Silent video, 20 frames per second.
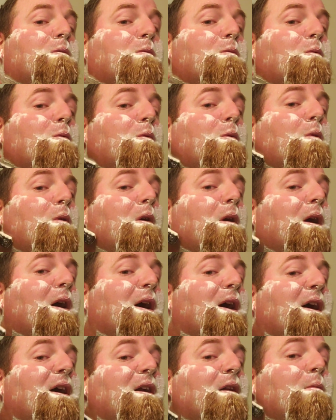
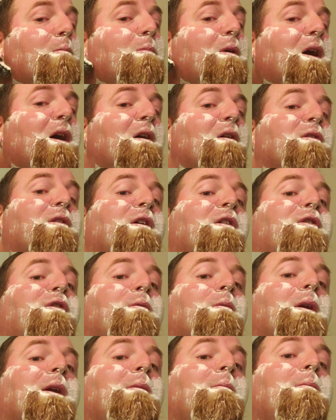right about the
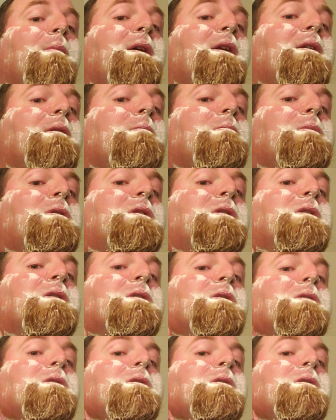3-minute mark.